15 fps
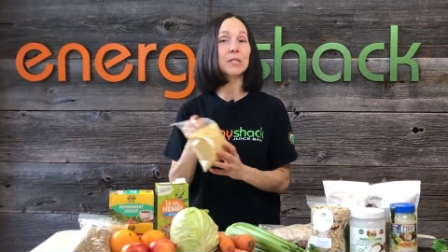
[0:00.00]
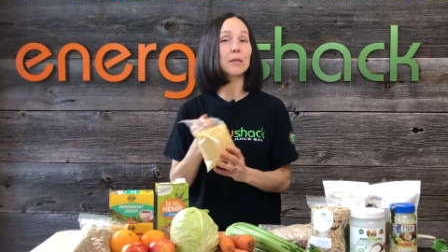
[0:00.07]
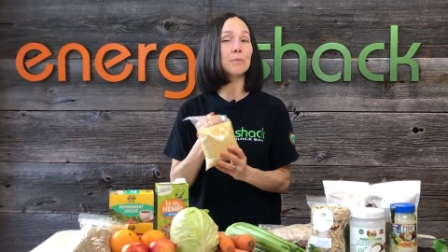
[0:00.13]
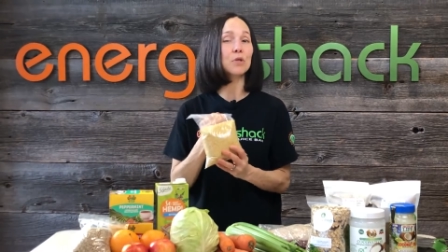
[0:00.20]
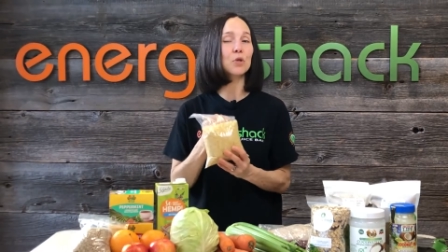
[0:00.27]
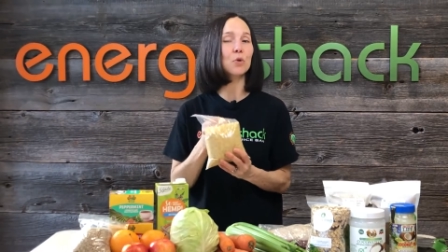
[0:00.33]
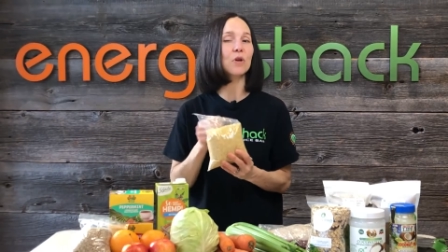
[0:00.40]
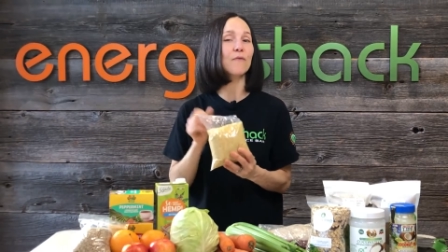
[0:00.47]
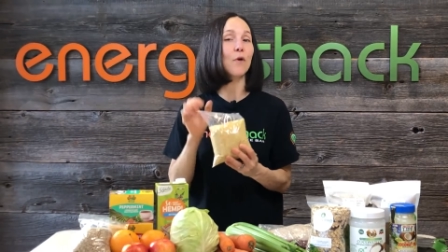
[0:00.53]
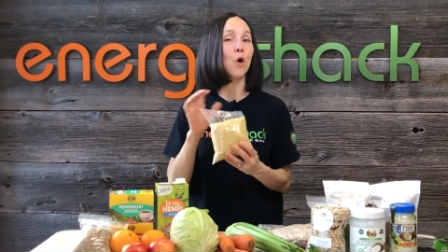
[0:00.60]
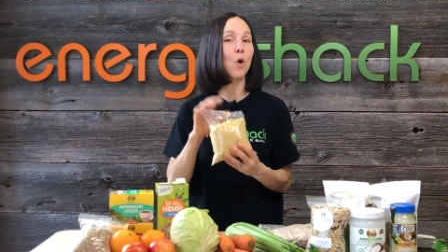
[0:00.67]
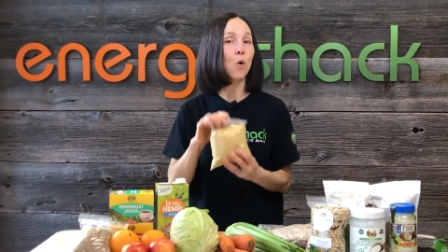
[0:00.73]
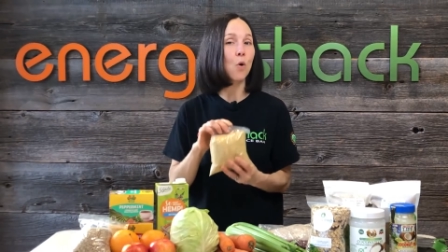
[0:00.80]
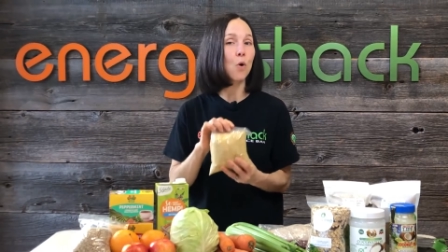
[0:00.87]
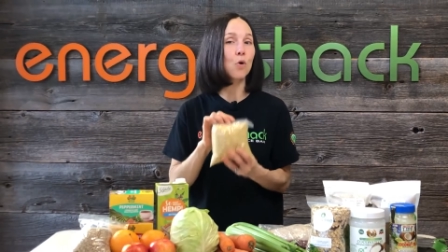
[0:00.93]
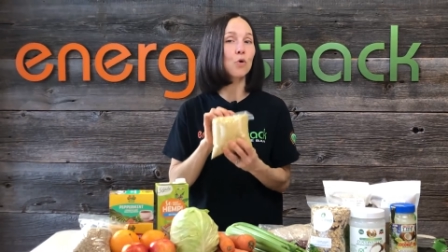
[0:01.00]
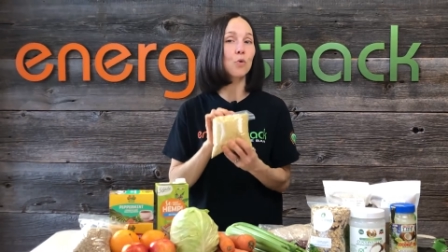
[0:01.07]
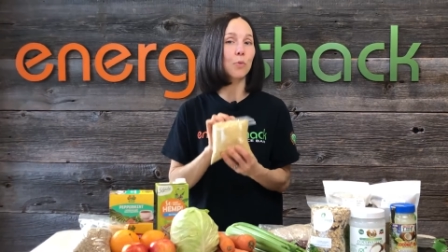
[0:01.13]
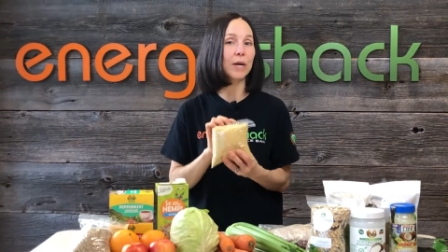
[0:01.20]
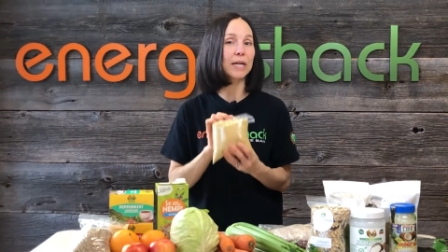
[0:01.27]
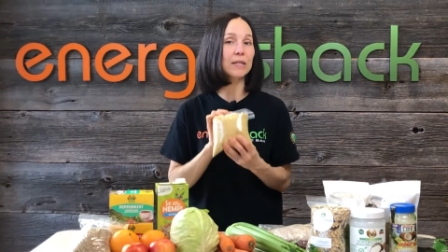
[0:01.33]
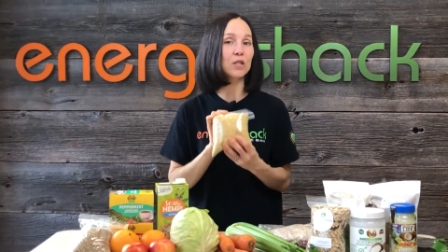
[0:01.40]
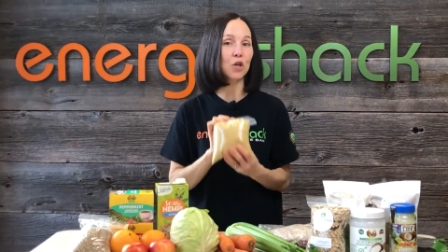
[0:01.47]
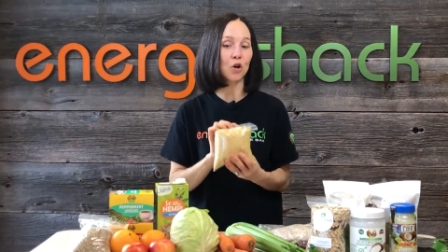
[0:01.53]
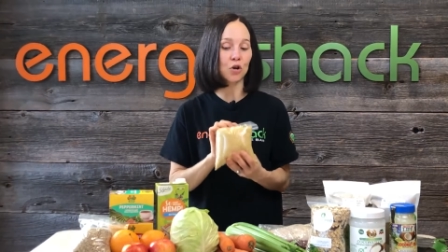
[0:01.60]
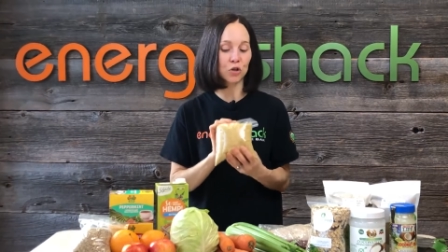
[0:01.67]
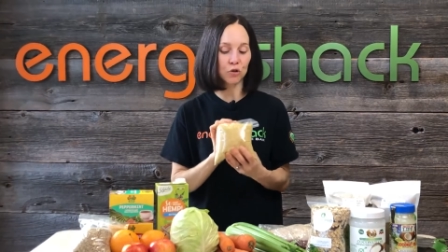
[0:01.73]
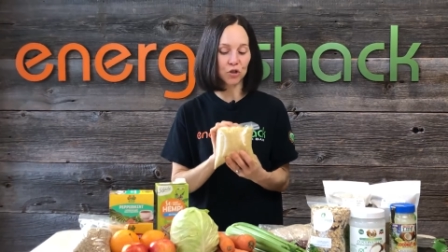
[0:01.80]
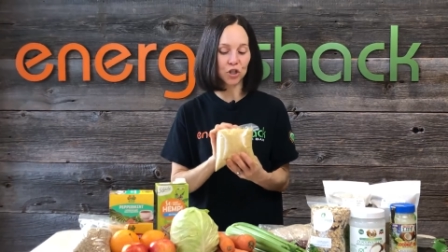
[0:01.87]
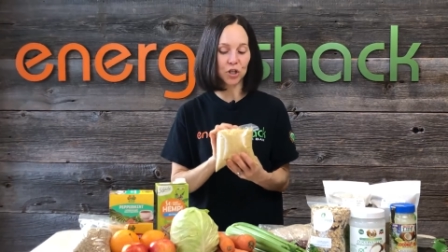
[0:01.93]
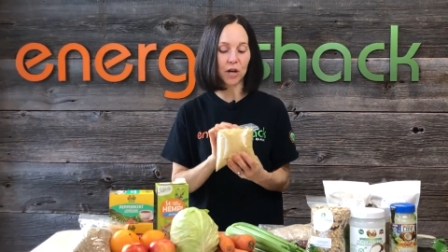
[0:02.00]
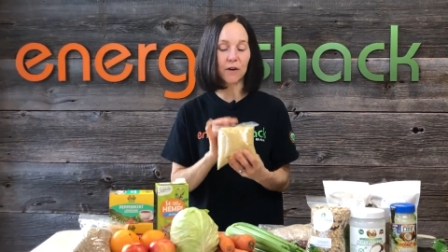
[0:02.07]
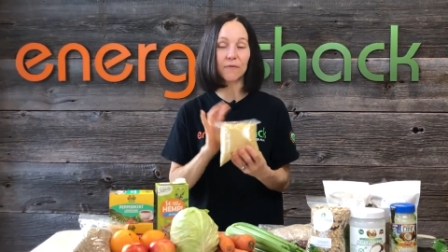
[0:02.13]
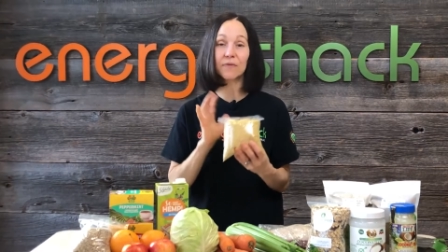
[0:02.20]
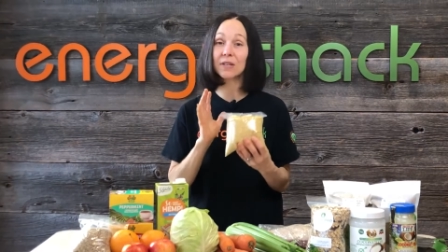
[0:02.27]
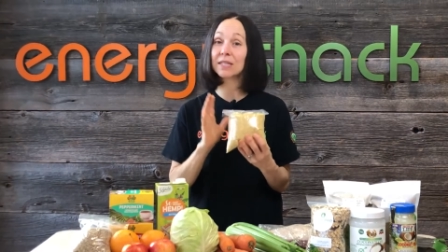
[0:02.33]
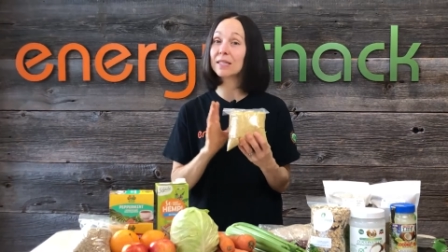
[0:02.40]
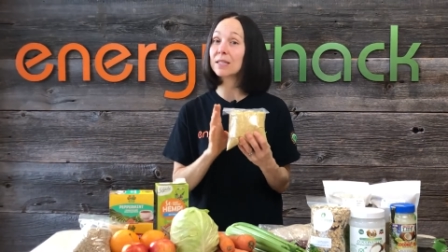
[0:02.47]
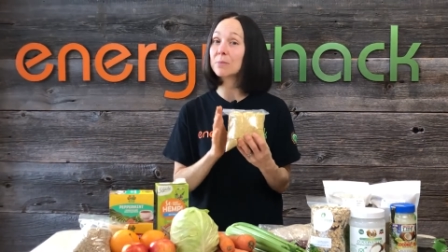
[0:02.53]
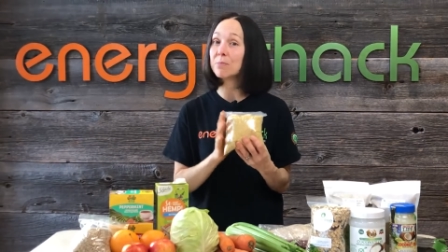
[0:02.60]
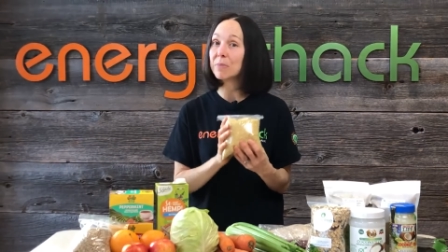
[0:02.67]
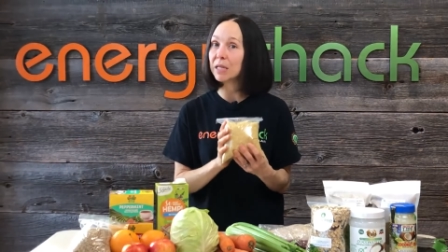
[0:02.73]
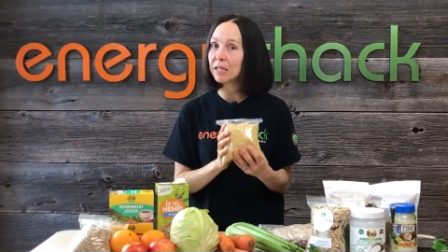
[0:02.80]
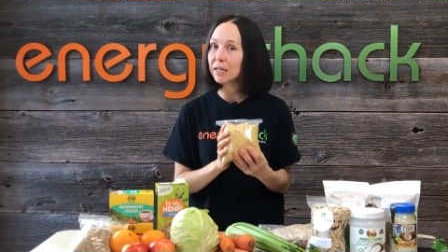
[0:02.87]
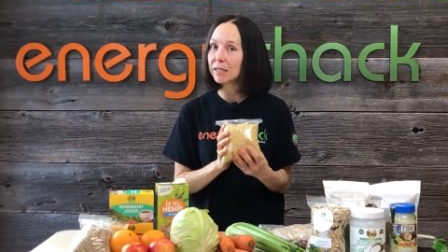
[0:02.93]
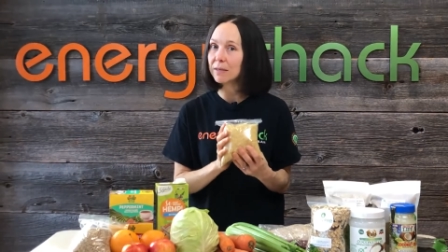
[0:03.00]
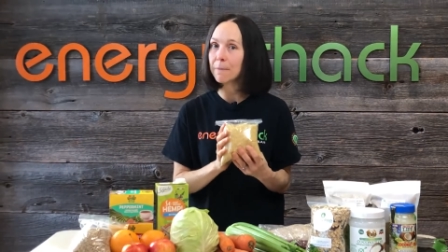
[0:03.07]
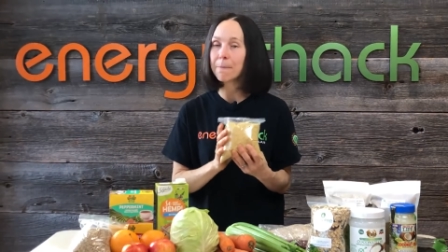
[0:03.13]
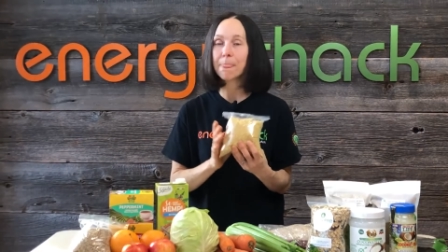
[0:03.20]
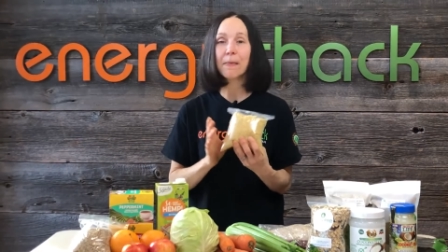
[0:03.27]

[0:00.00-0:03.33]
some sort of whole grains on your shelf. This is millet.